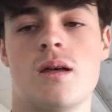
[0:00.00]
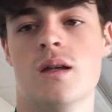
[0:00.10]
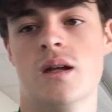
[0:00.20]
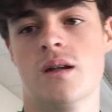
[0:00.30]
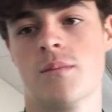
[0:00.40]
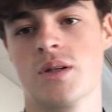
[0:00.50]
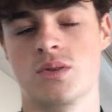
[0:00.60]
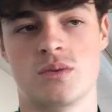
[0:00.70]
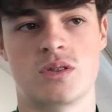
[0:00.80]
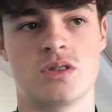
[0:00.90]
and then our
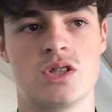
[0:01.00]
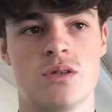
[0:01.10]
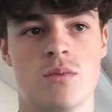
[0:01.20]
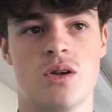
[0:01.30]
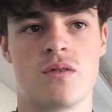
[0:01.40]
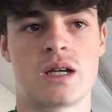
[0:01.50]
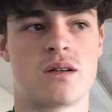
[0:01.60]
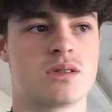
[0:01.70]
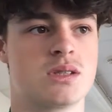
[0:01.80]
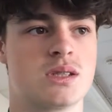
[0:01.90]
muscles consume a lot of
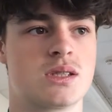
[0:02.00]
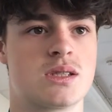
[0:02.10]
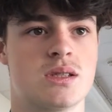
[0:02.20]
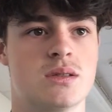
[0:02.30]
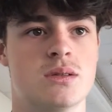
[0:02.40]
calories.